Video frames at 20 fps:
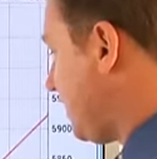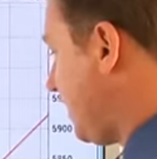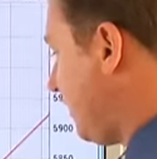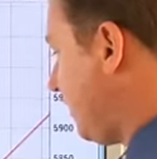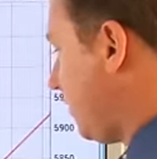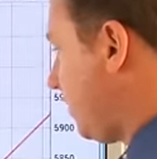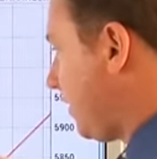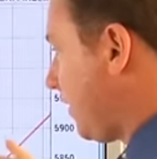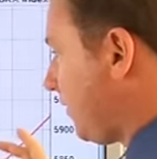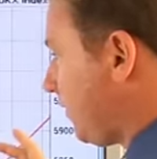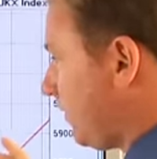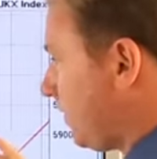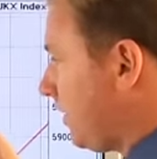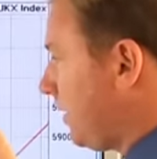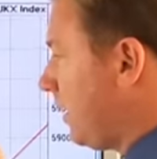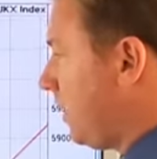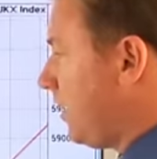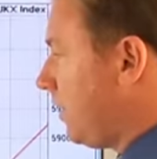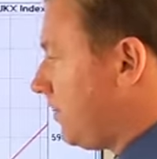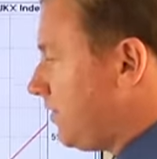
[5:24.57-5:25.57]
level given.
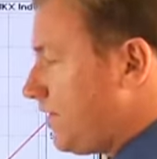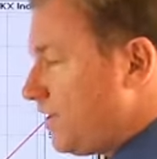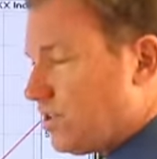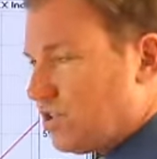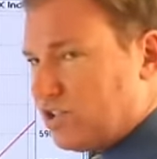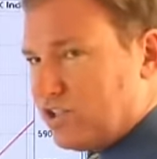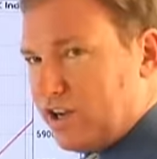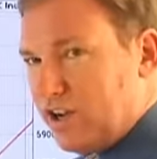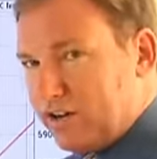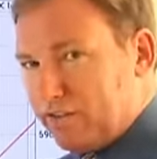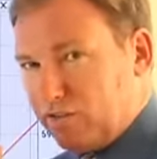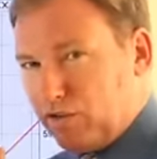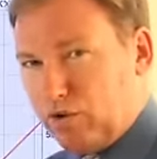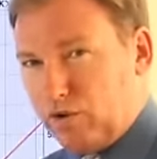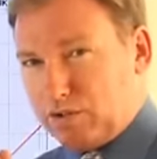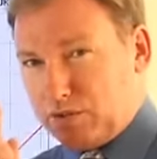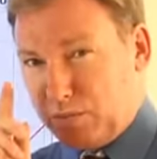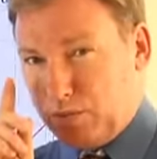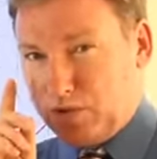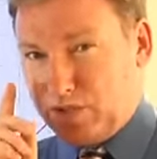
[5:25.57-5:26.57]
This chart, of
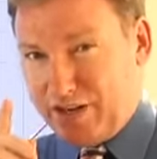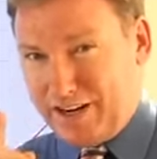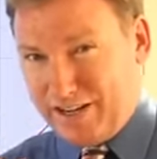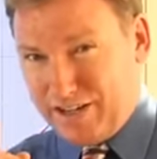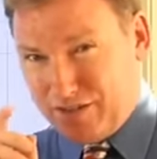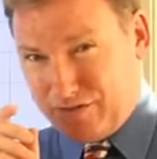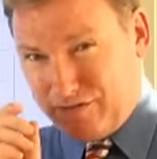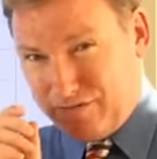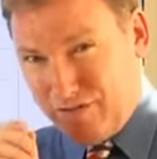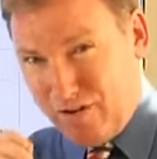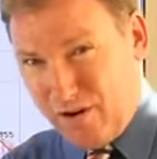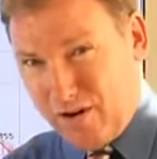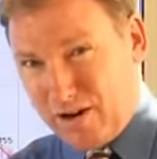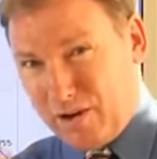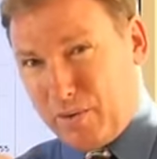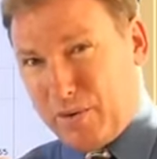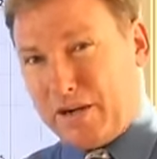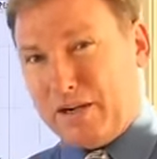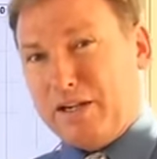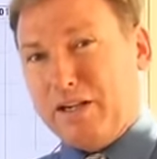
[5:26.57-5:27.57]
course, will change very
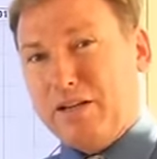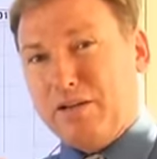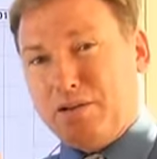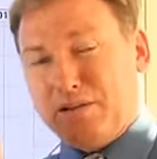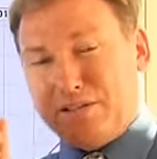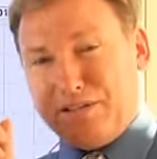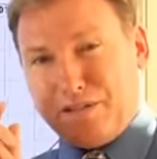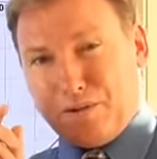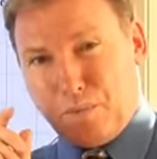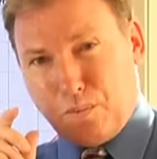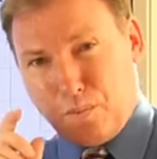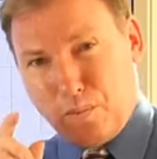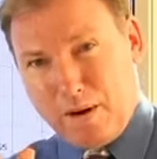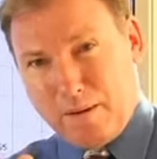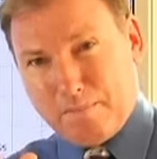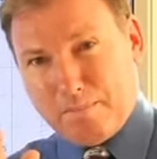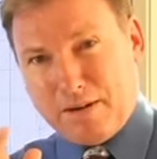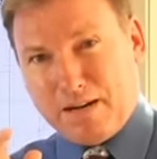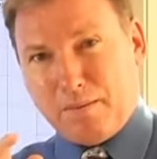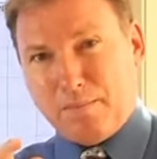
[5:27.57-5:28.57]
quickly because it's a
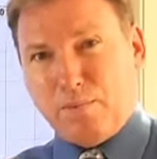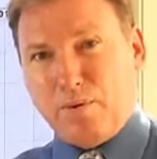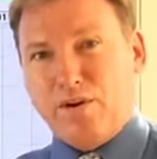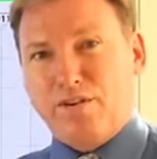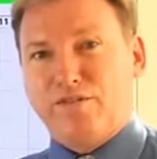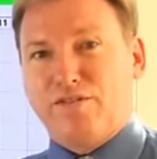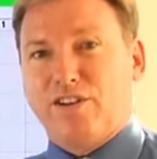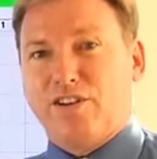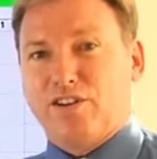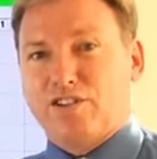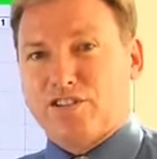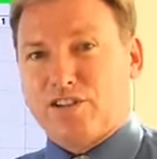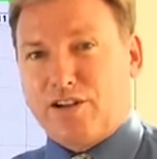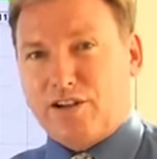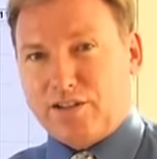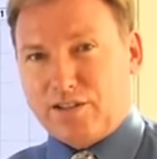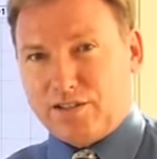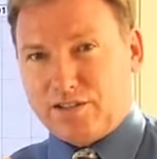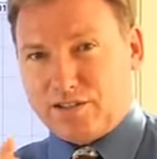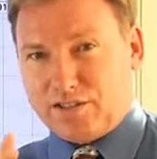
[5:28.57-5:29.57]
1 minute point and figure
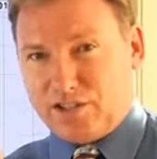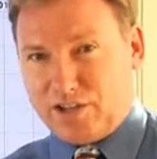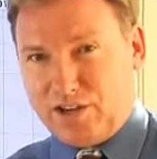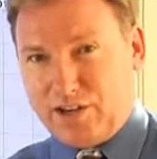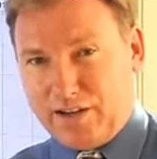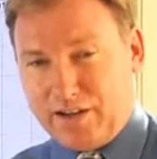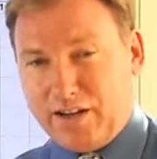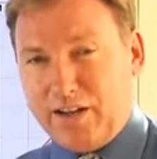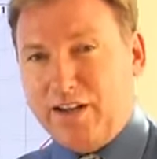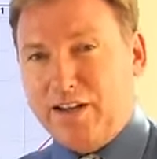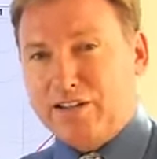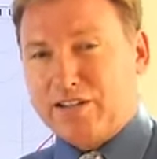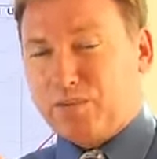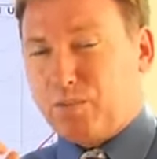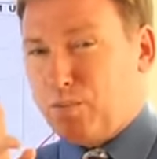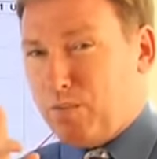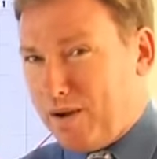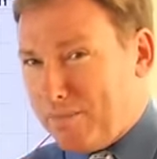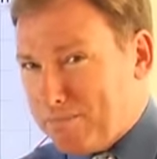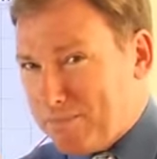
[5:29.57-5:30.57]
chart. So
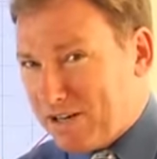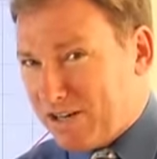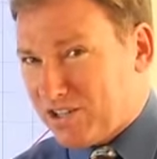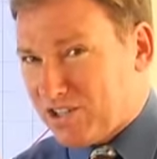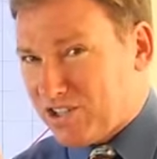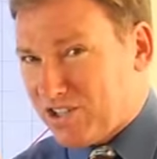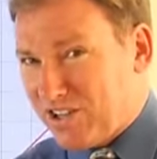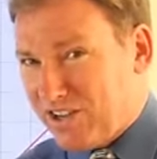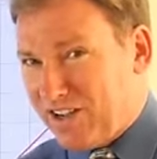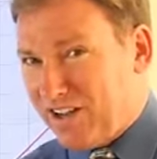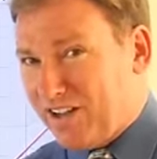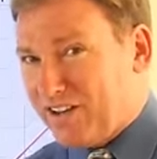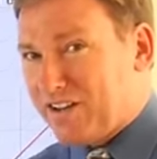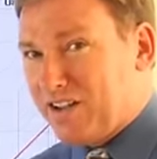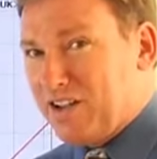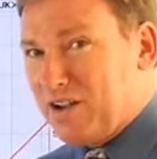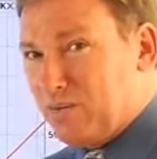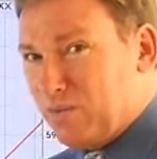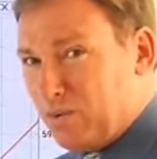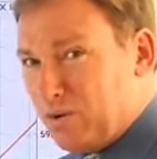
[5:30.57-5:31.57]
1 minute chart
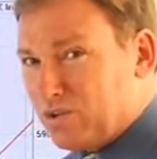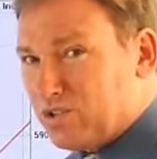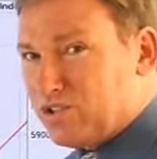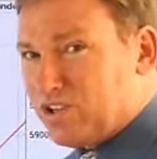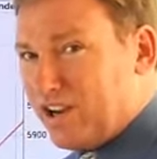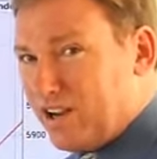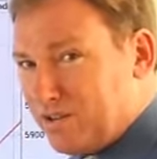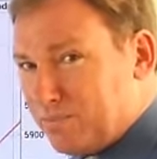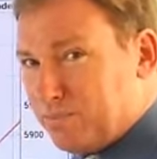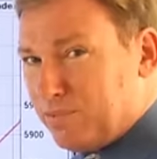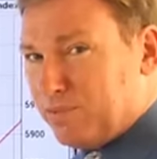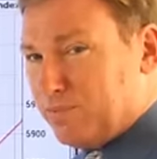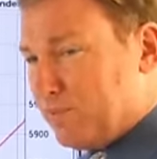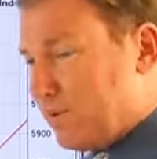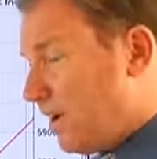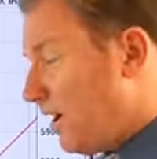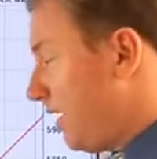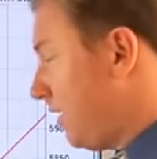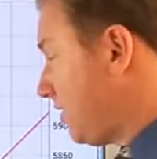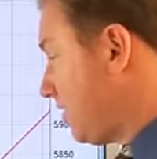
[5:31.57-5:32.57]
will
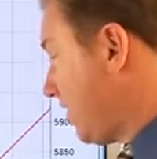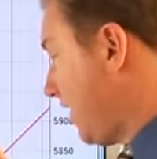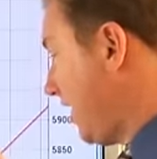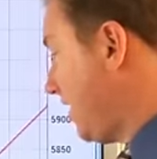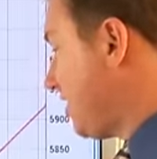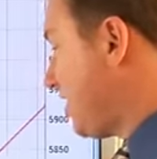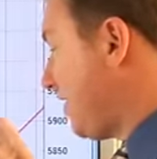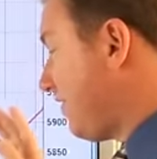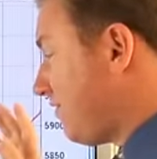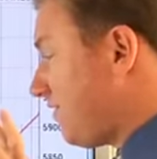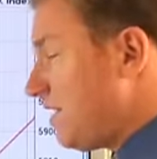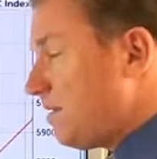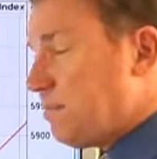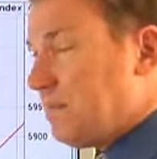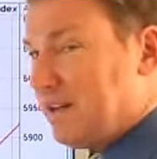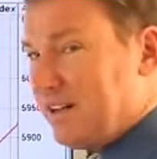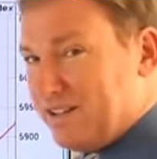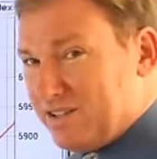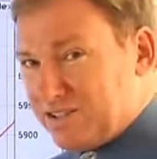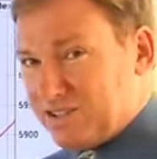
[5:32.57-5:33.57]
change every
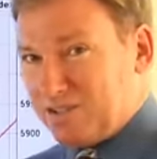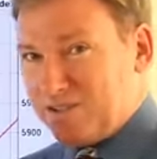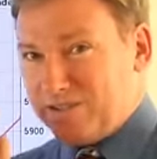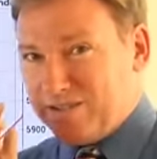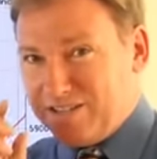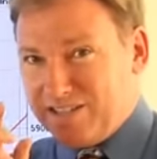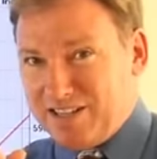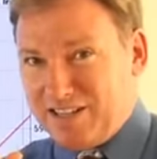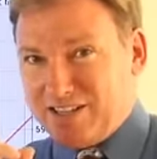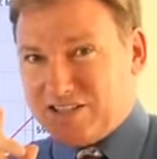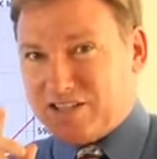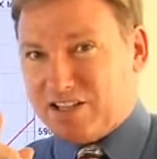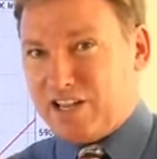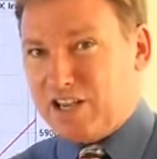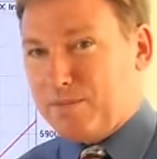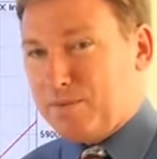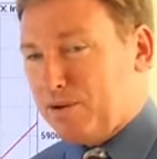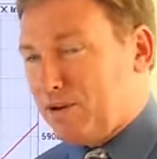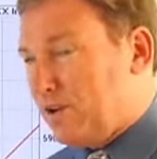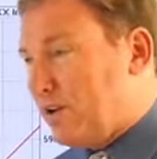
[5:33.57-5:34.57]
minute. So you need to
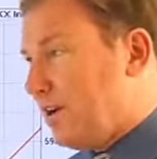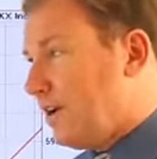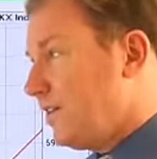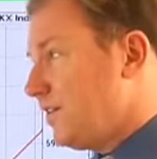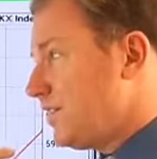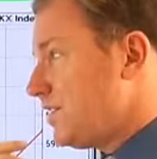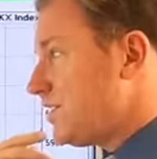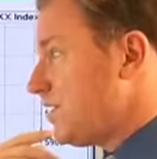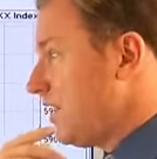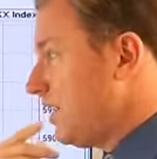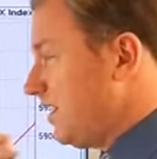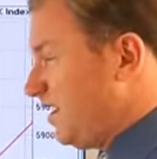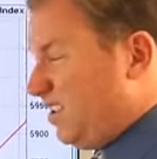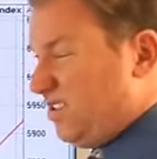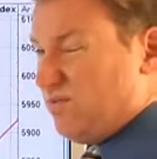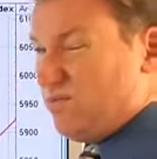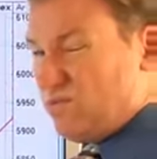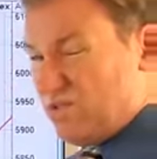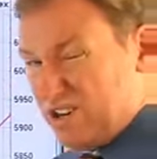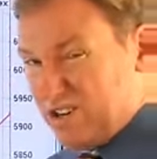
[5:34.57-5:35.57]
keep an eye on this
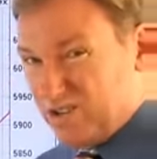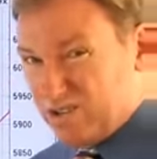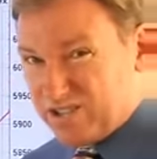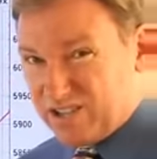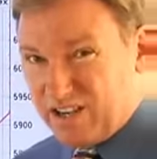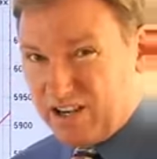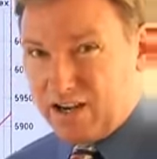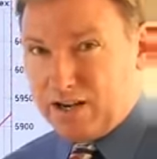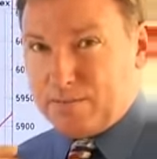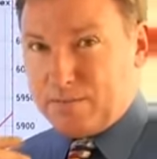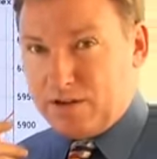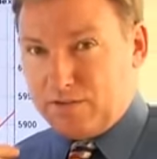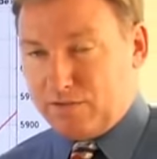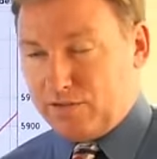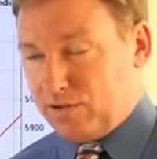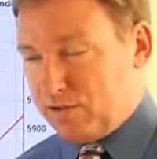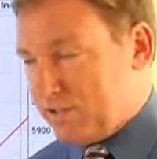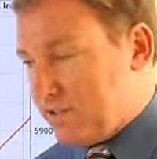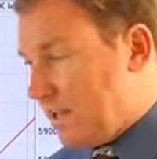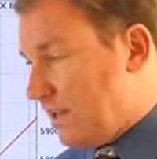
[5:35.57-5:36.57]
in real time if
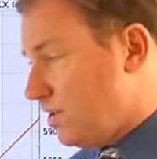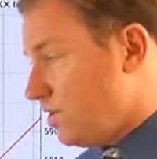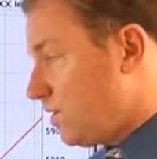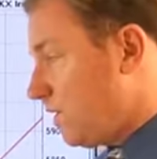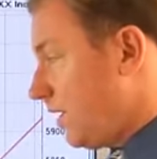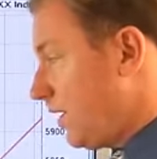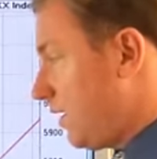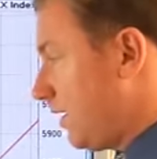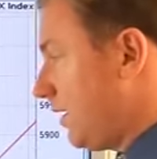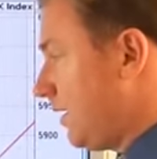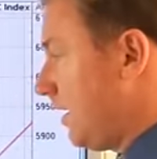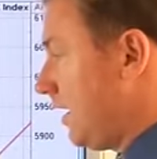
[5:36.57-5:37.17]
you're a day trader.